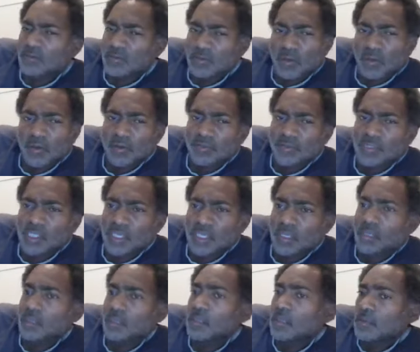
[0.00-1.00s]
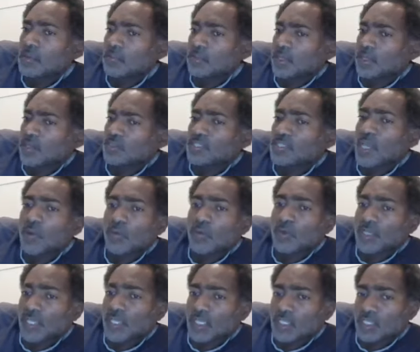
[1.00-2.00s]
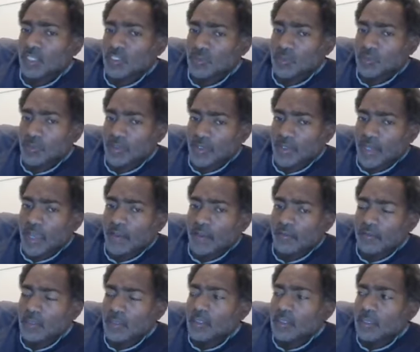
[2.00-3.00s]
You know what I'm saying? Because I want to get this word out.